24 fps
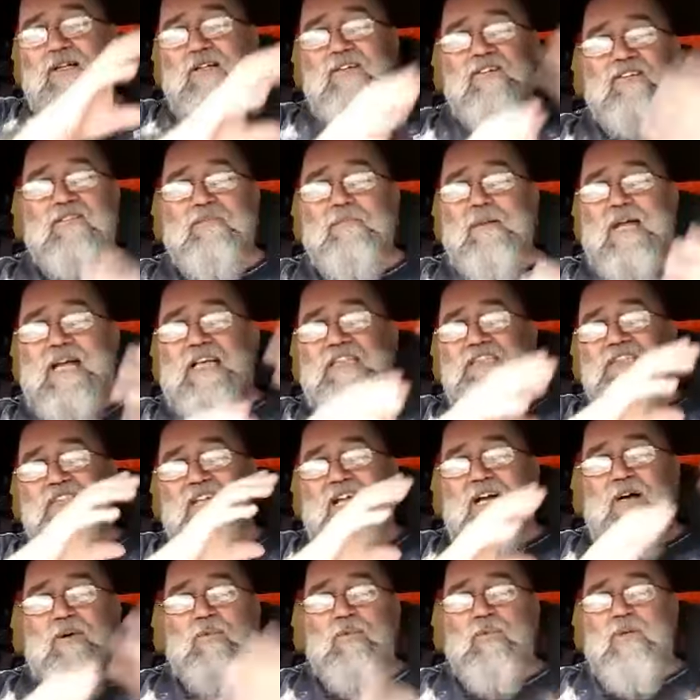smashing
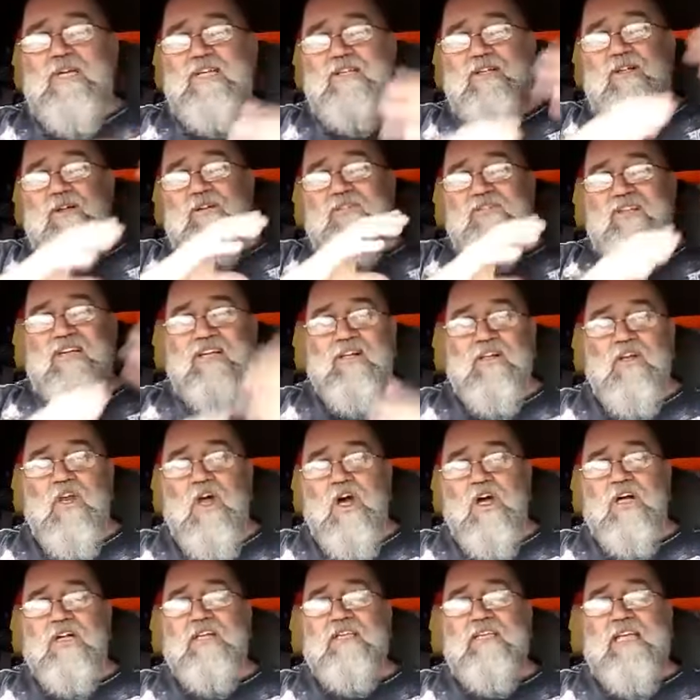out windows in a
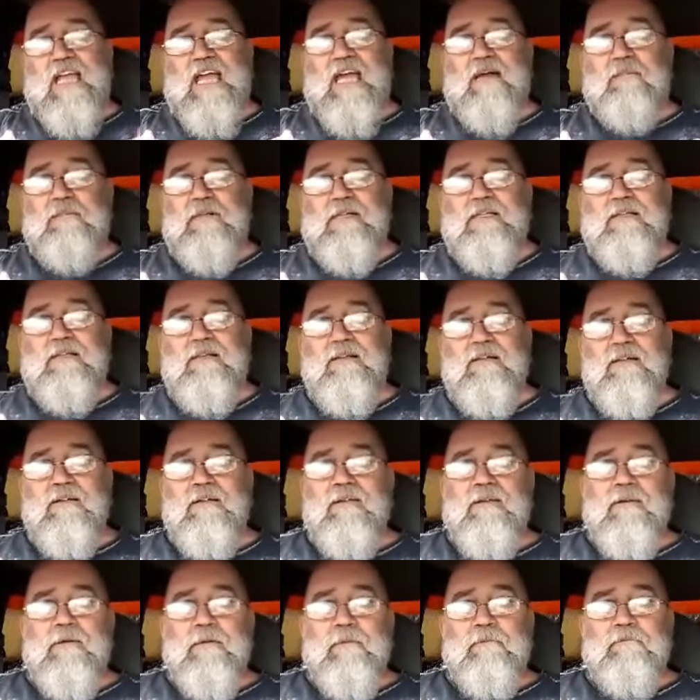log cabin,
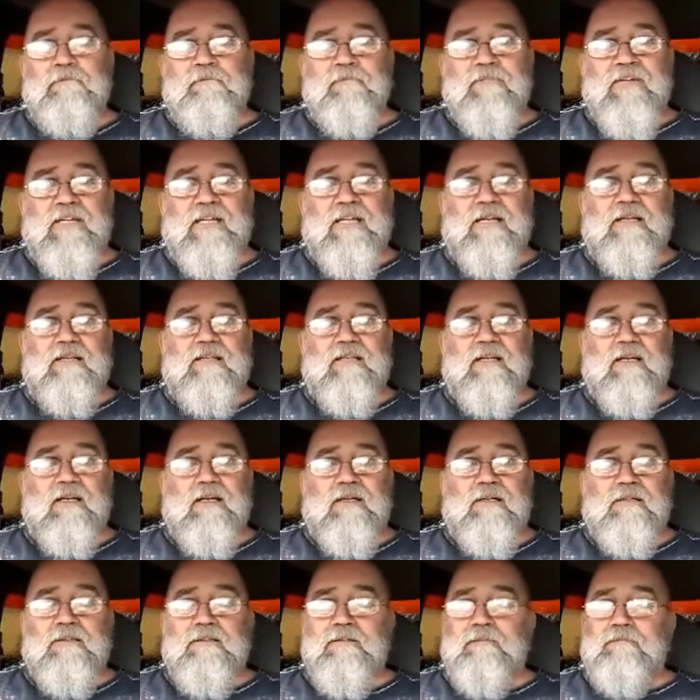and
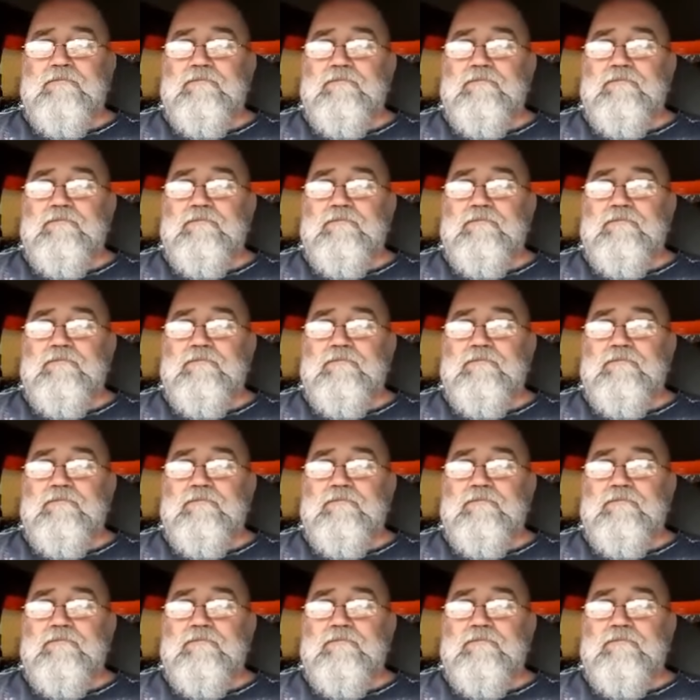uh,